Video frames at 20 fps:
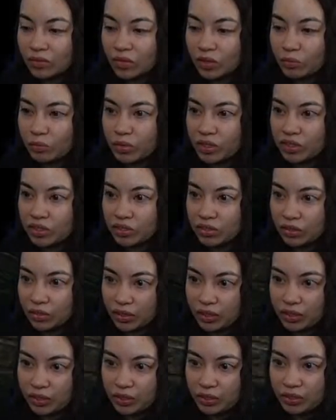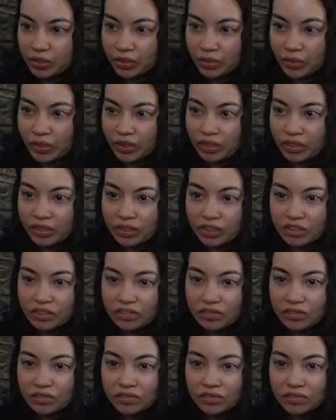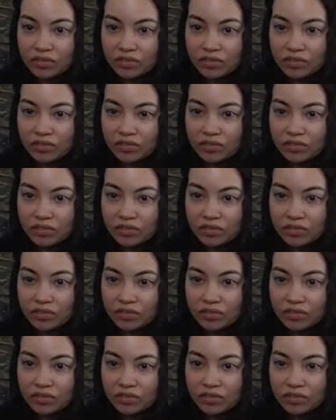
What a bunch of creatures we are.